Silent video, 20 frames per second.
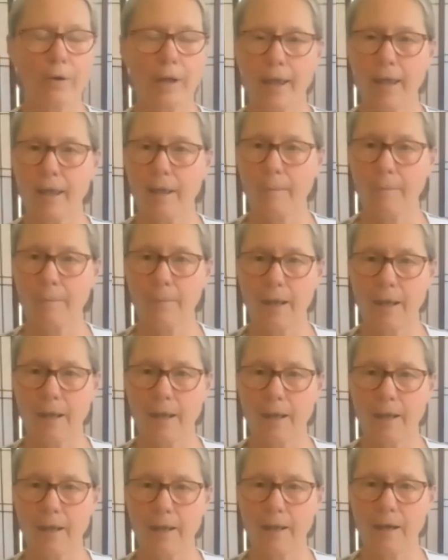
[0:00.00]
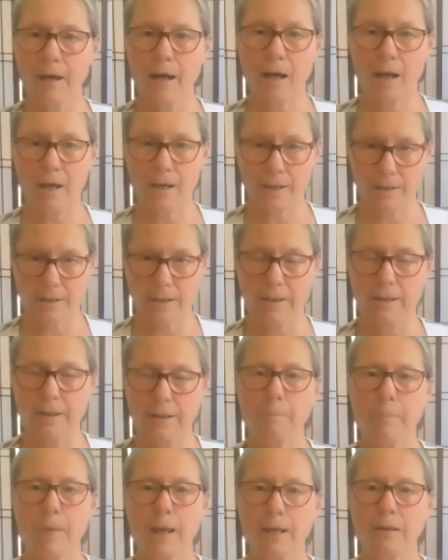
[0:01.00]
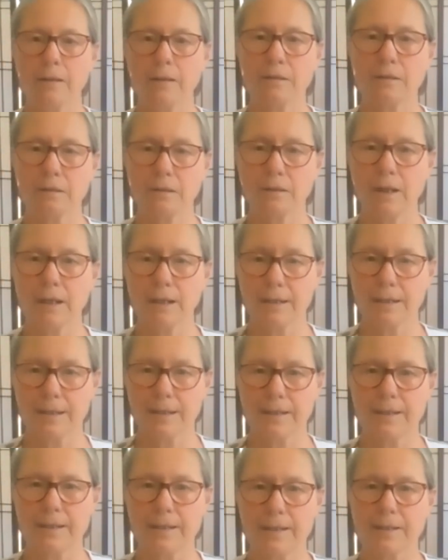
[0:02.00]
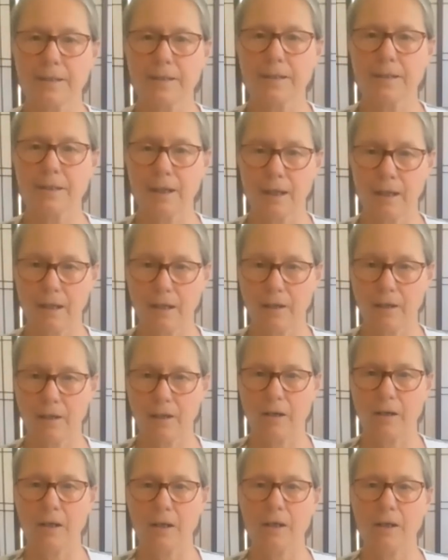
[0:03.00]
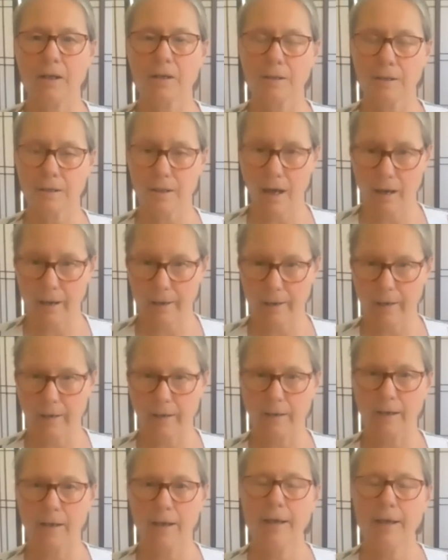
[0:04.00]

MAID, medical assistance in dying.